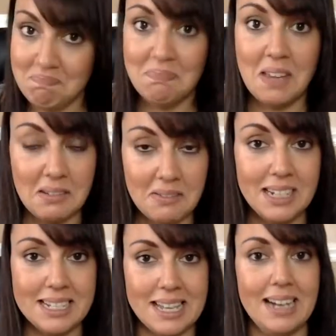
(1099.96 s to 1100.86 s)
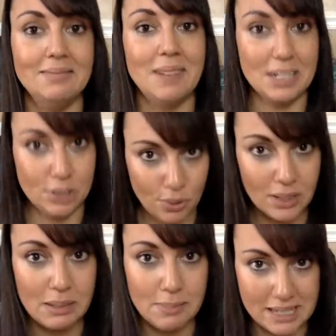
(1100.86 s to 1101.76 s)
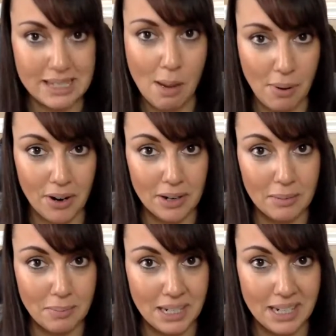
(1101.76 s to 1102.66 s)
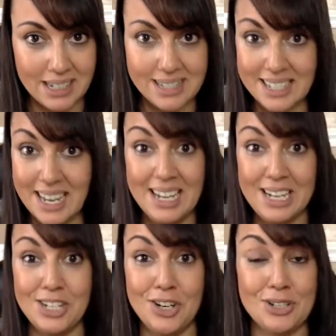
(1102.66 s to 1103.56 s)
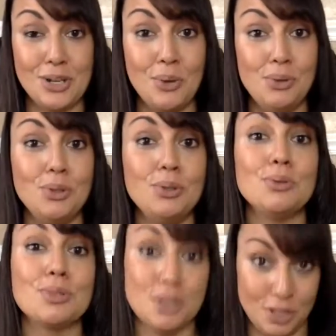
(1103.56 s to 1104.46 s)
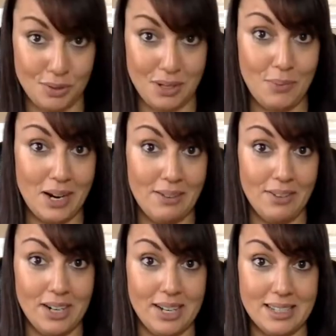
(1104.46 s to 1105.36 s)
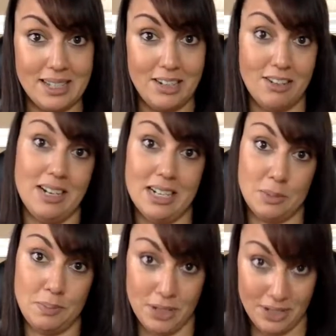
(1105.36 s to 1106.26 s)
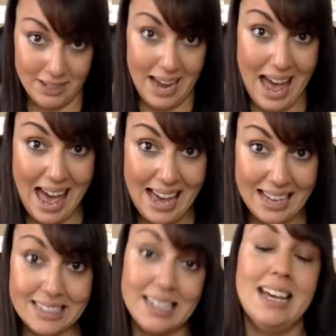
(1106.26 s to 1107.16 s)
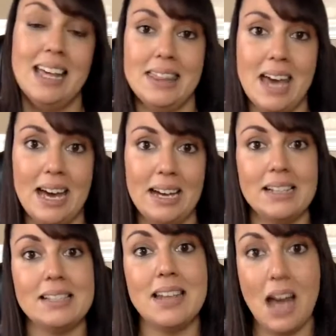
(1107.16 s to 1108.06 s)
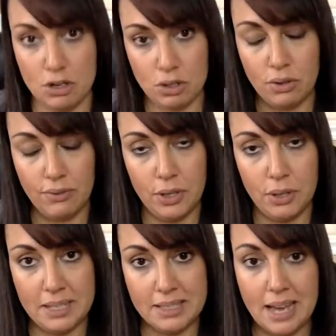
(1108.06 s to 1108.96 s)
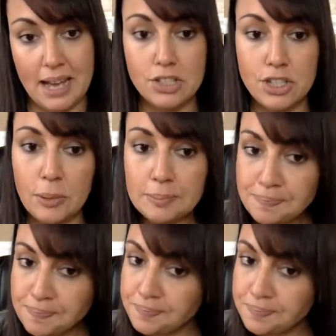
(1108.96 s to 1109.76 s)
I didn't realize that. I totally missed that part because you're so used to doing whatever it is that you're an expert at that it's natural for you to miss that. So